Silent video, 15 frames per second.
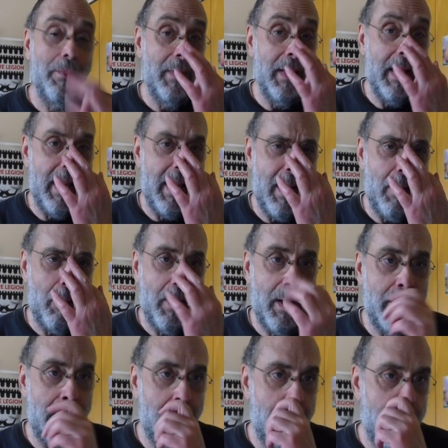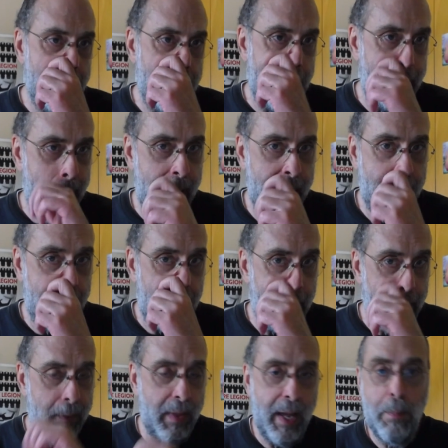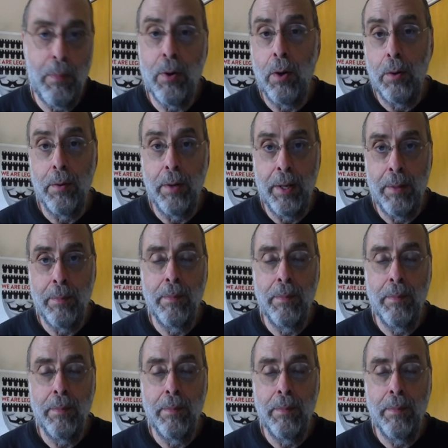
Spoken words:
and what I do is I take it out of that program